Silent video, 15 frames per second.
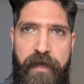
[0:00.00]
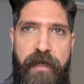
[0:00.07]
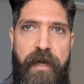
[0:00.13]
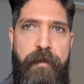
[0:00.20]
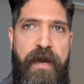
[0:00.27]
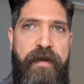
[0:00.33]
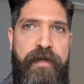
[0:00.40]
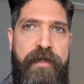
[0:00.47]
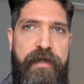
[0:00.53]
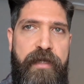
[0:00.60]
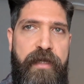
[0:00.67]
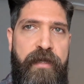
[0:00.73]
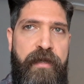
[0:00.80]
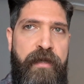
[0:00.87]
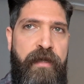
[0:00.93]

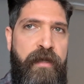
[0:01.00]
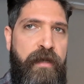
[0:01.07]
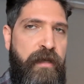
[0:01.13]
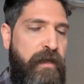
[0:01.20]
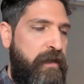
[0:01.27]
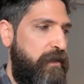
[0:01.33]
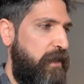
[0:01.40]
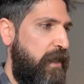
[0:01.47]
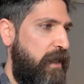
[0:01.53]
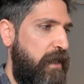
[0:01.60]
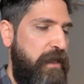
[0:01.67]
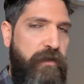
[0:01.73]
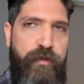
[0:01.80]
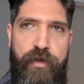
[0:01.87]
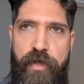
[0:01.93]
Apparently,
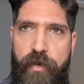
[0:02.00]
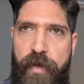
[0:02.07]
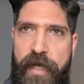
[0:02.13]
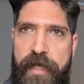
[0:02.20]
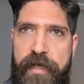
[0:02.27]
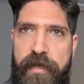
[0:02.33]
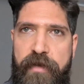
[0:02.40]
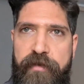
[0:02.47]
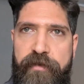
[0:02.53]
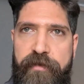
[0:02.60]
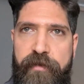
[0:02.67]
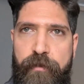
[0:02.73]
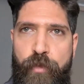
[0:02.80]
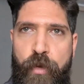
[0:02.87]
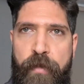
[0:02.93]
they took away
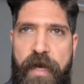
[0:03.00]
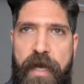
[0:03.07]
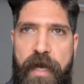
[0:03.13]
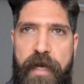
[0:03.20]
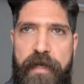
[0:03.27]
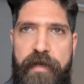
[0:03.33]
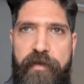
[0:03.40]
his mobile,